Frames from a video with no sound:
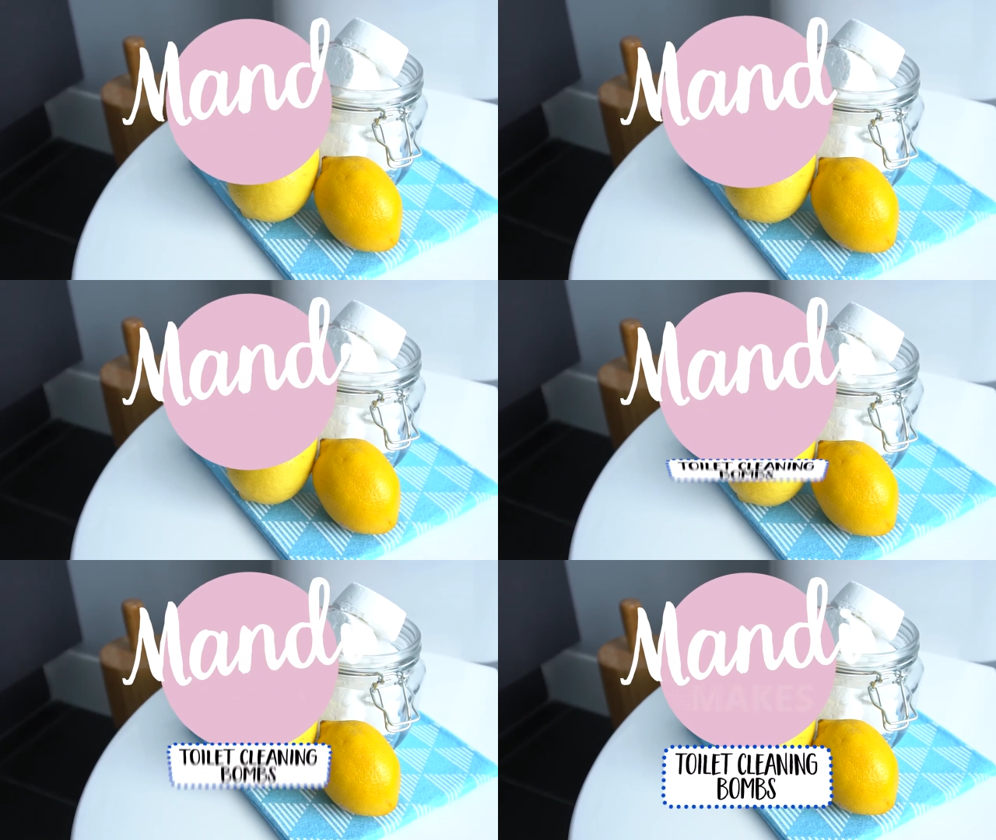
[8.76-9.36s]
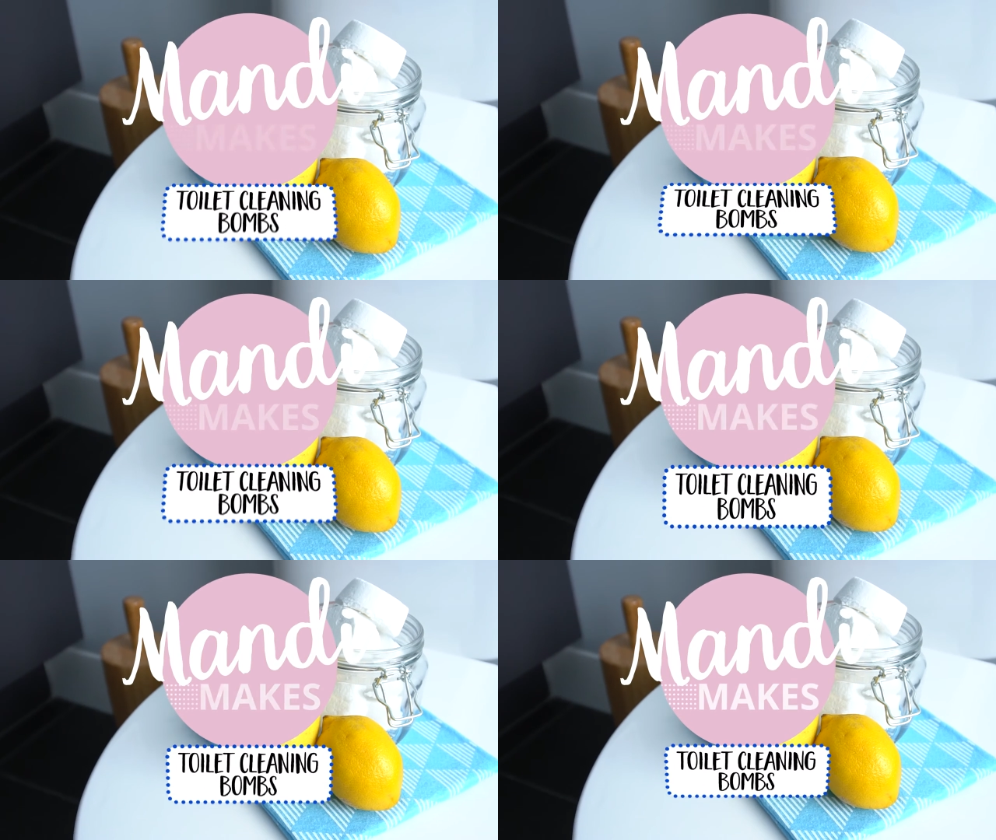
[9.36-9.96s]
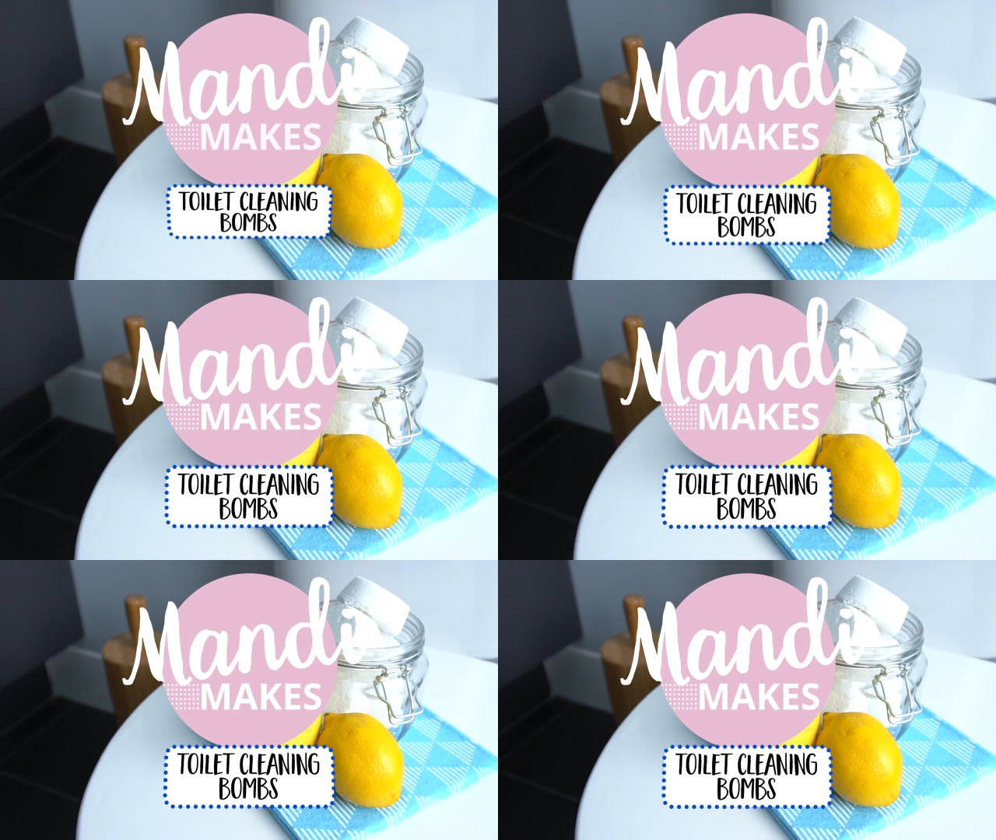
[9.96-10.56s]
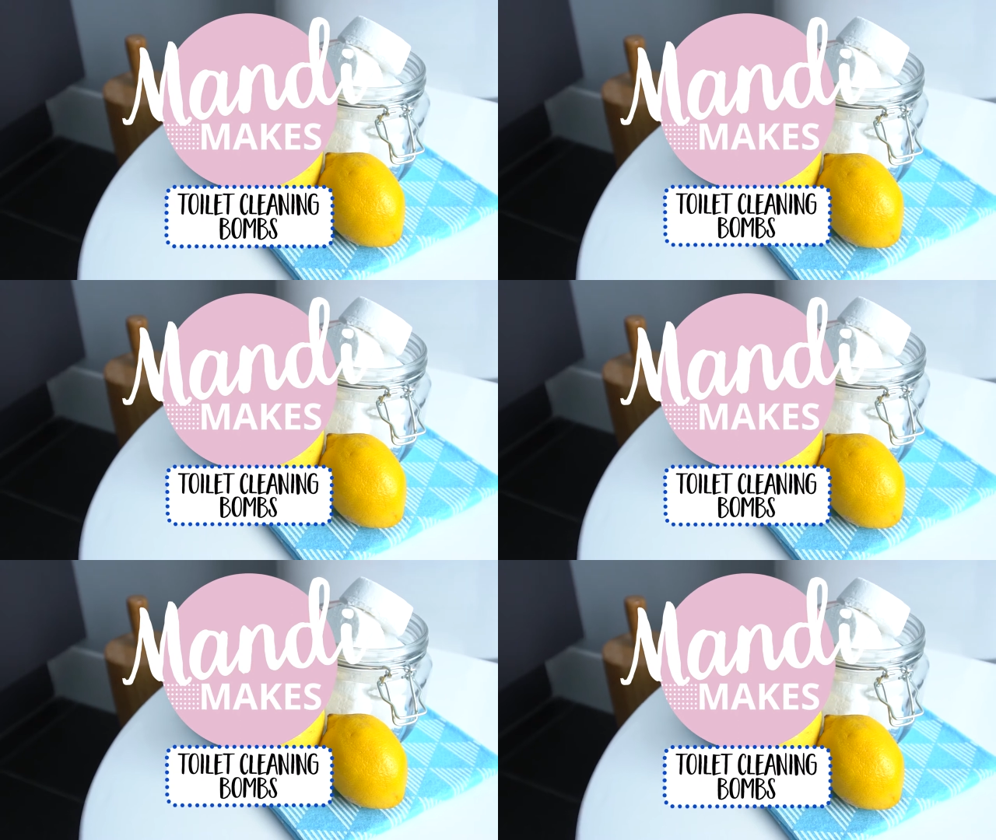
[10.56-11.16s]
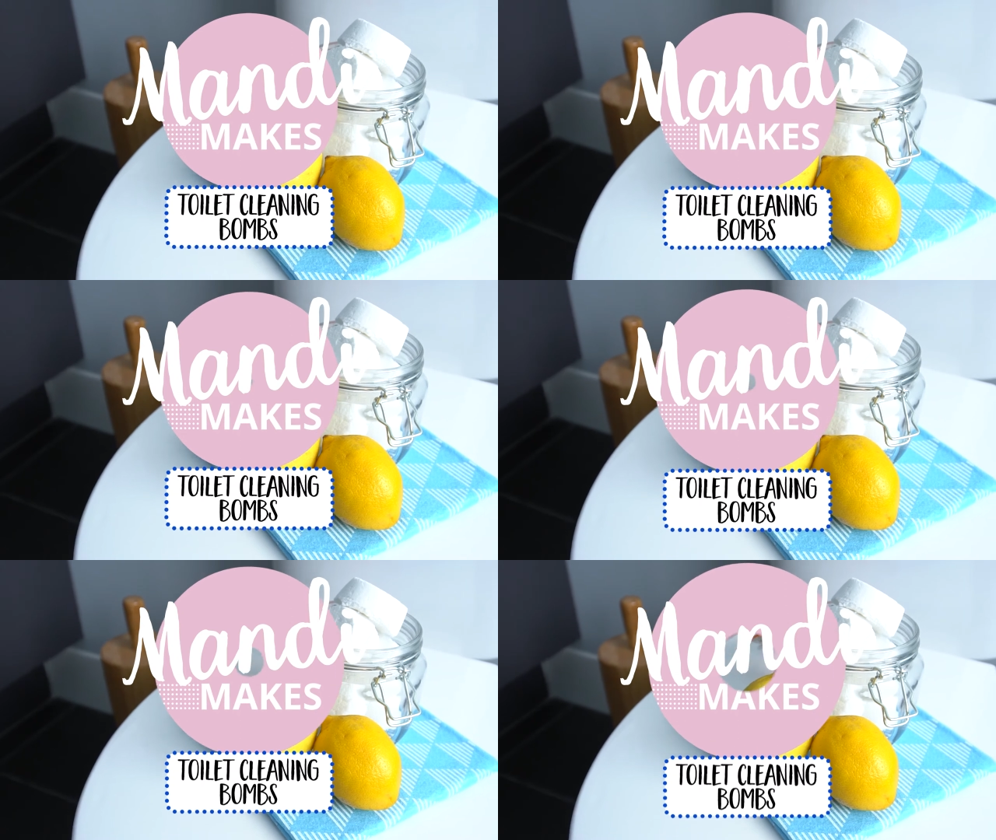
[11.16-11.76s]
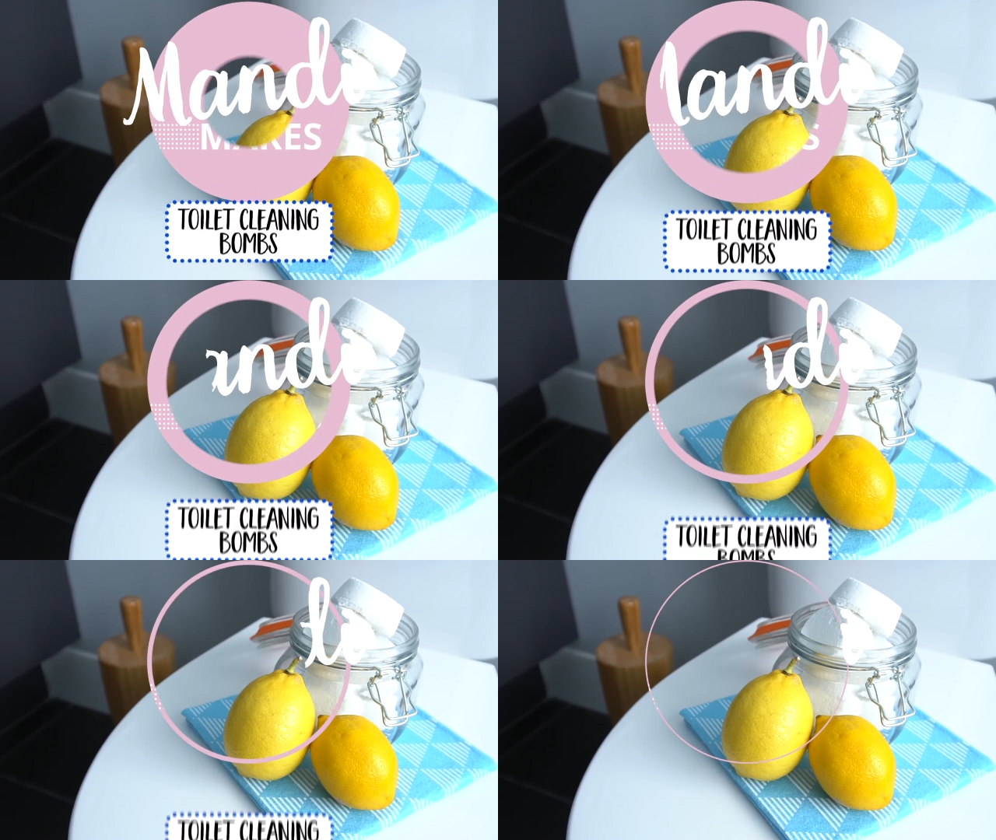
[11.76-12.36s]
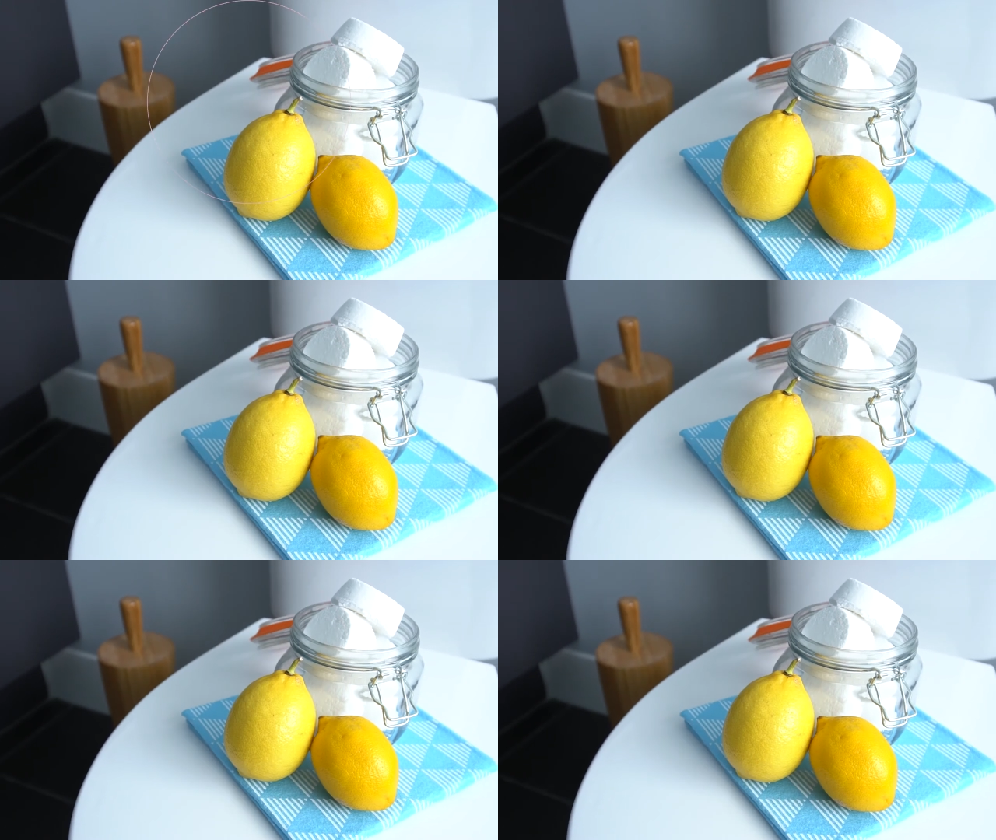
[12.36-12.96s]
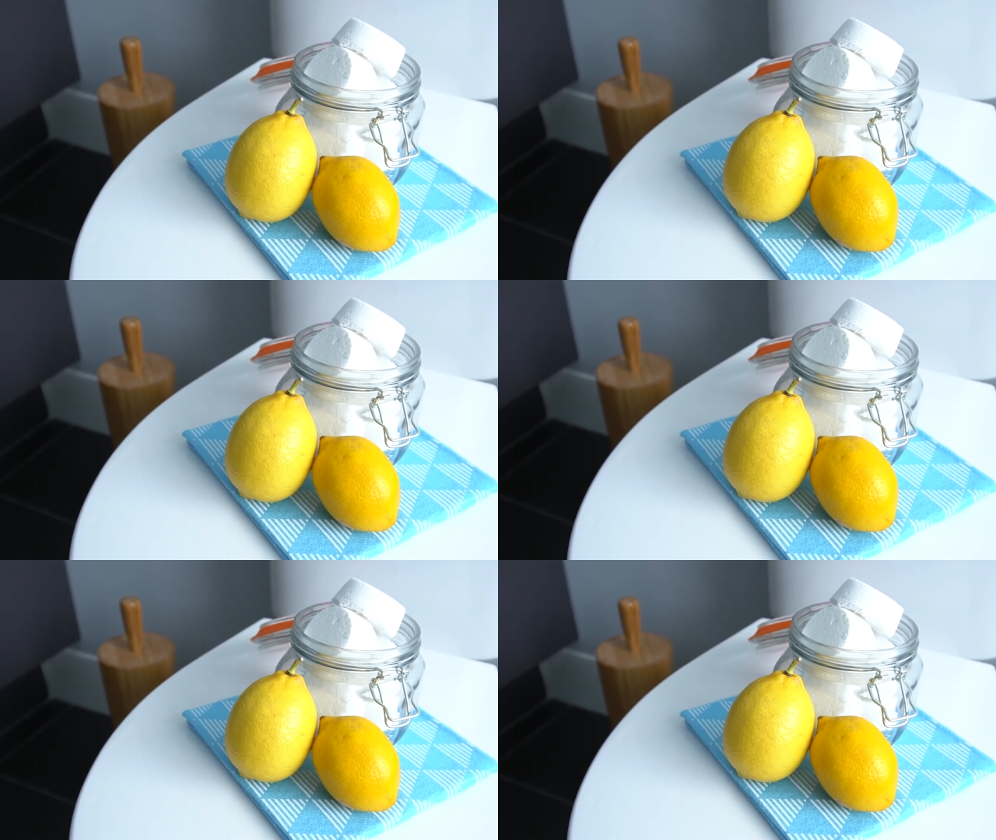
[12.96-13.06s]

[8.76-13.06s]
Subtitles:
Nobody's mouth can be seen.